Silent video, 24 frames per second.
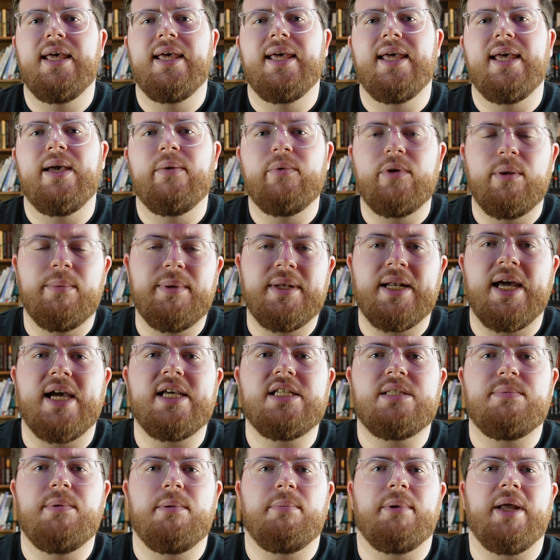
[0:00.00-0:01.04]
it would have been
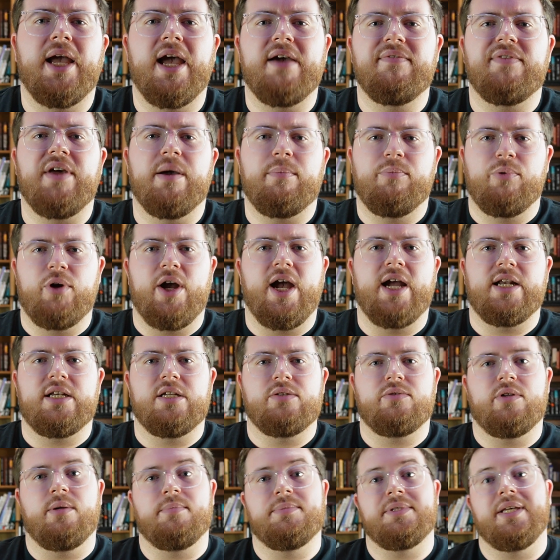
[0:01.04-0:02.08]
nice to be able to have that
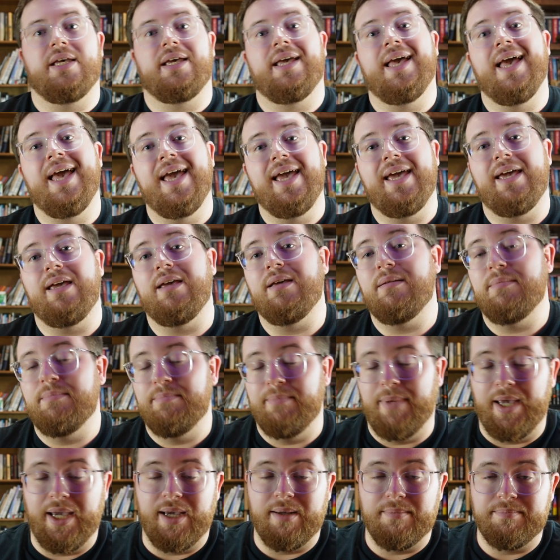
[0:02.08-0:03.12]
practice when I'm saying, hey,
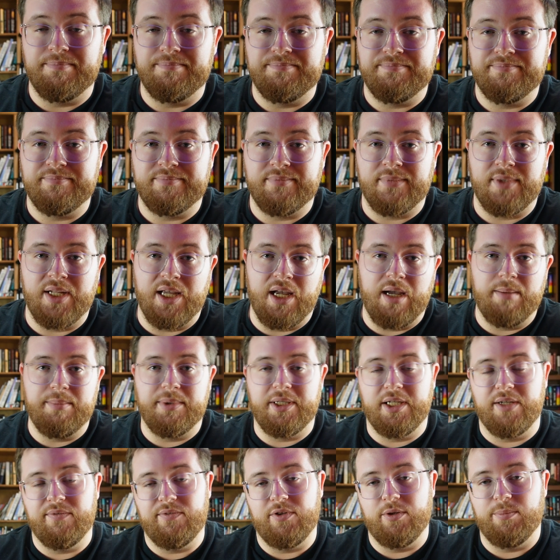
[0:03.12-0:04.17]
ma'am, I'm going to
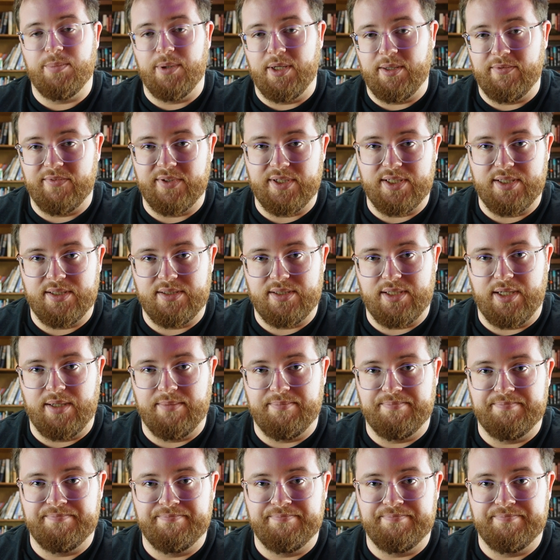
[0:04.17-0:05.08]
give you a pelvic exam.